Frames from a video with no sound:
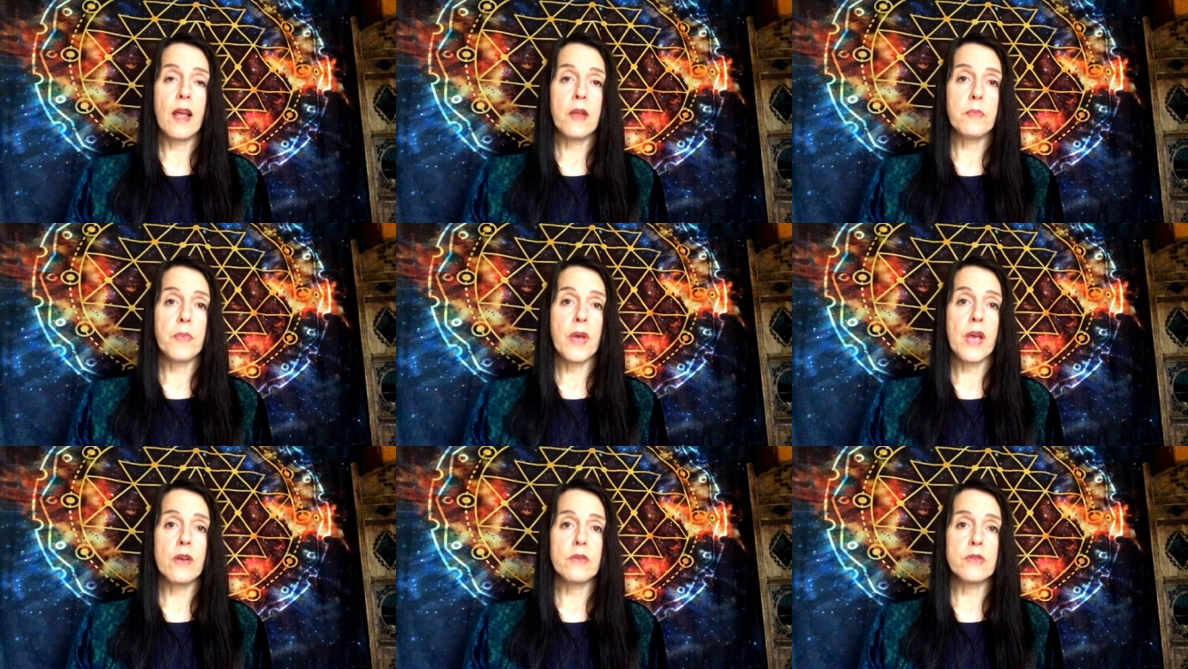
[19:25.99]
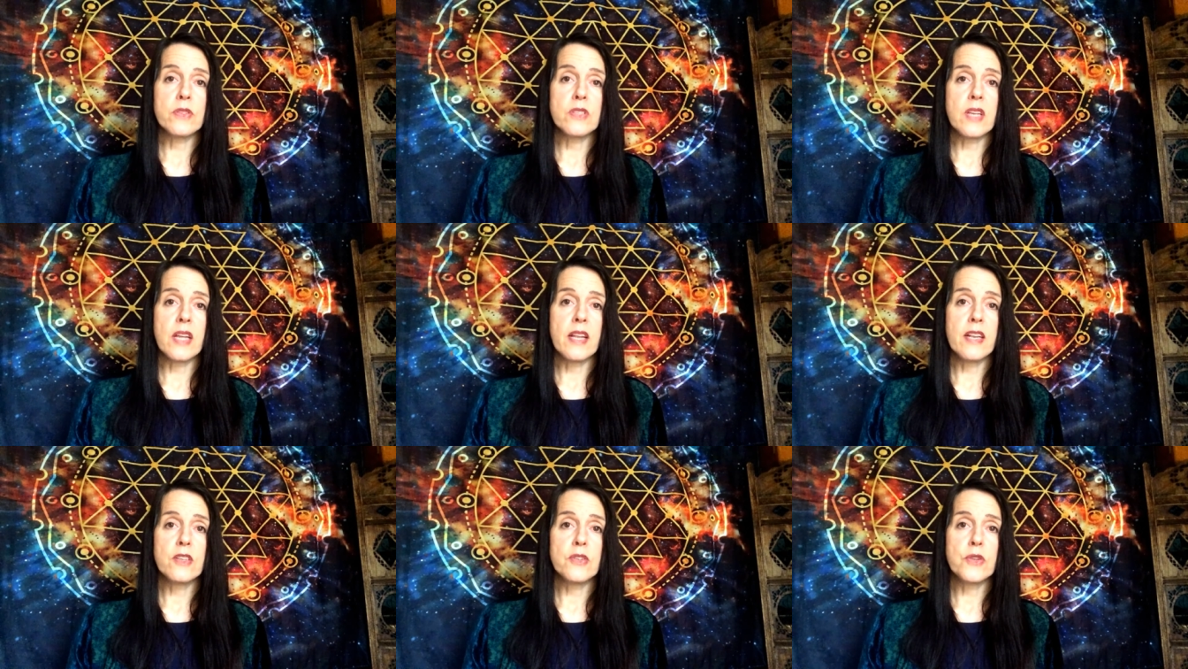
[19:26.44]
and palo
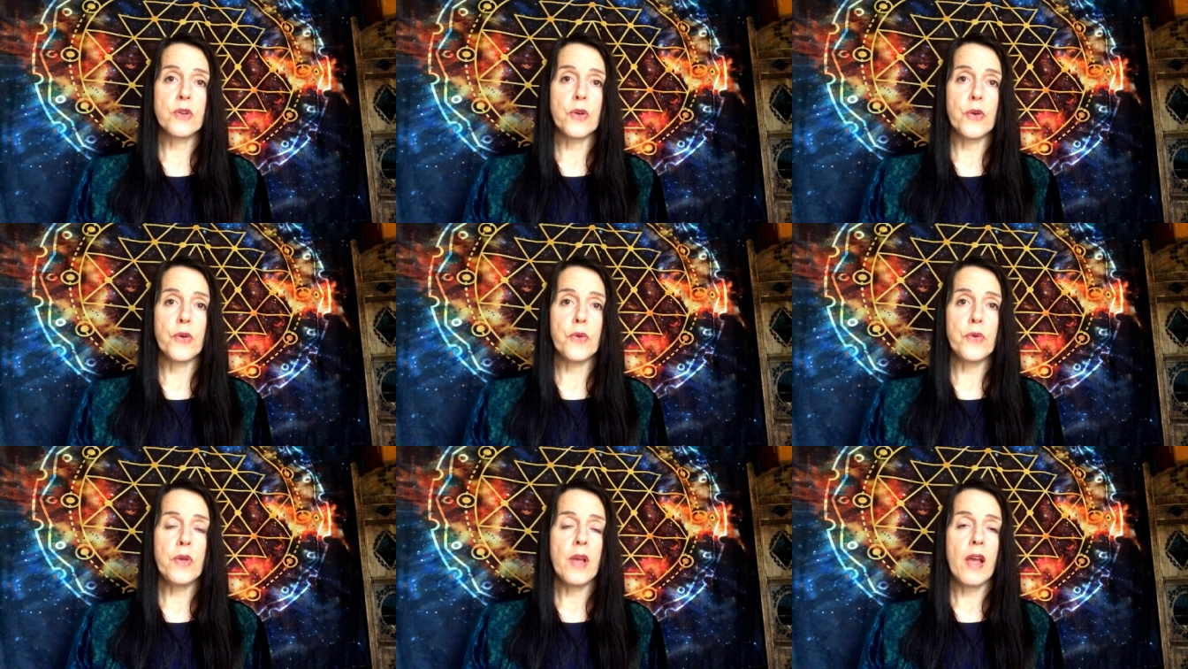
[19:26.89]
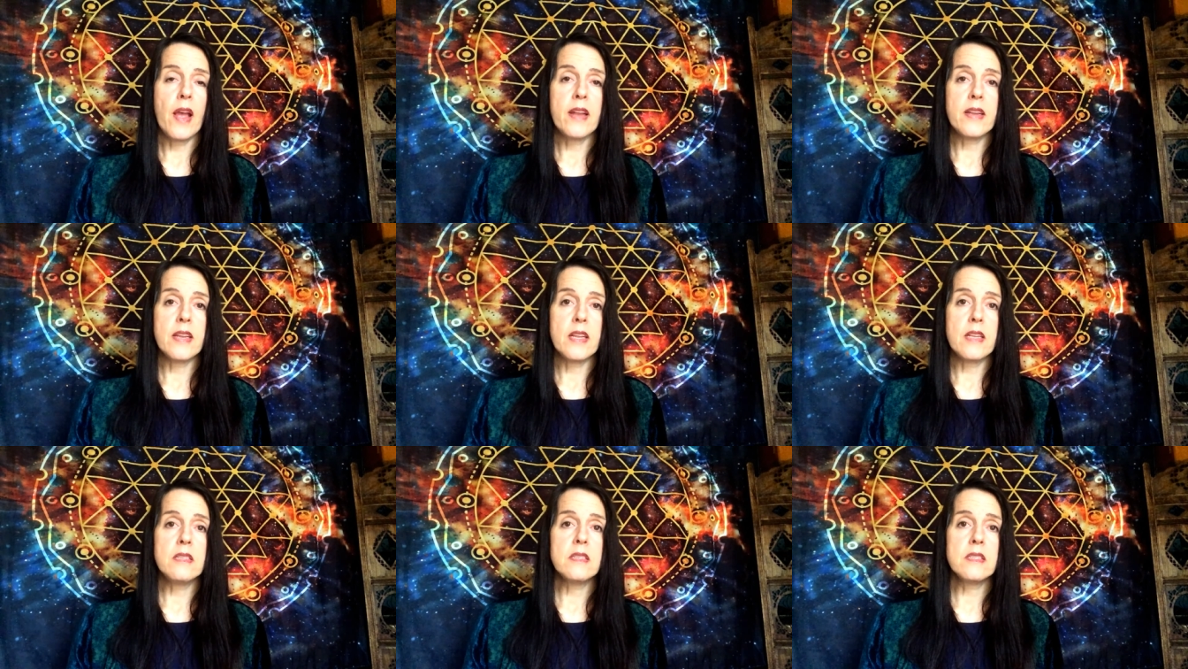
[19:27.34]
santo
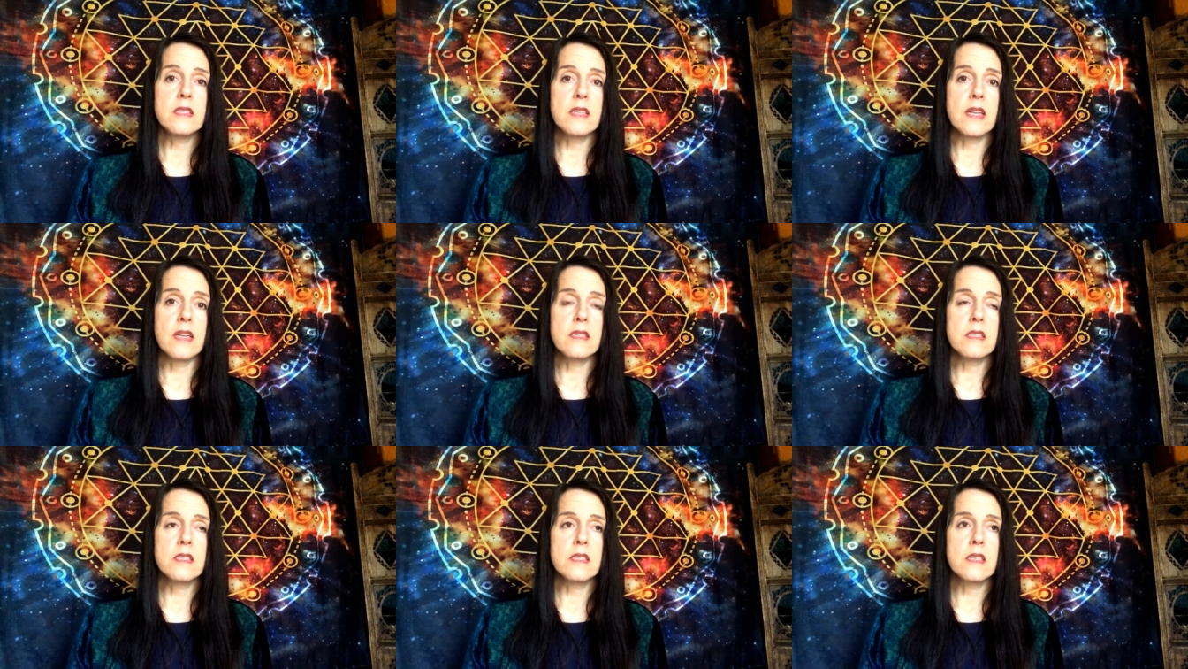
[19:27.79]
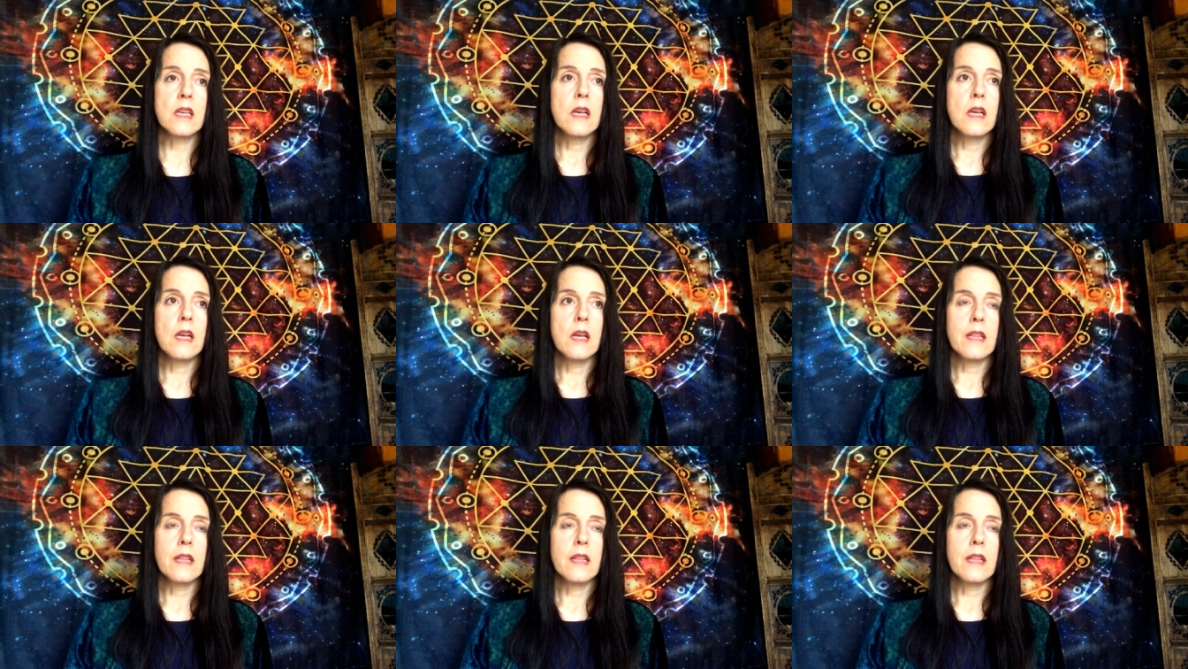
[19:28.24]
and incense,